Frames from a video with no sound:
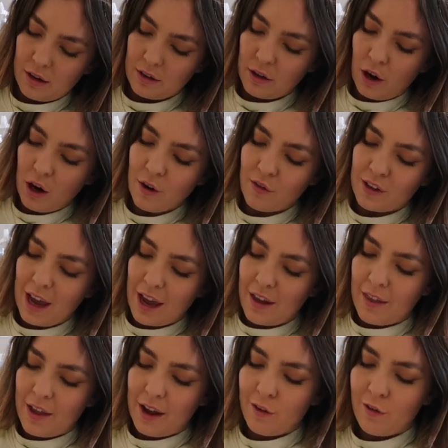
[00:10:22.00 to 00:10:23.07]
It's kind of
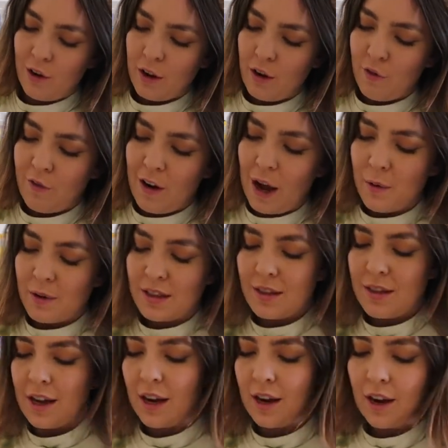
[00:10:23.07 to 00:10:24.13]
getting there. I feel like the flour is
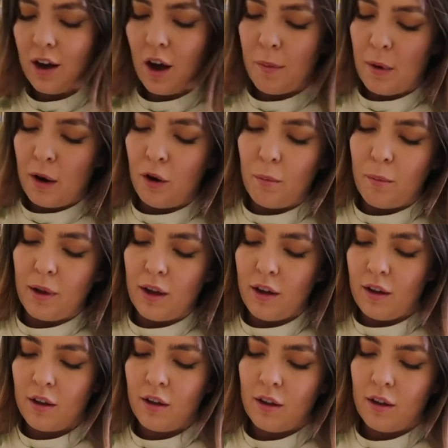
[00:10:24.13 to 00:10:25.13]
thickening it up a little bit.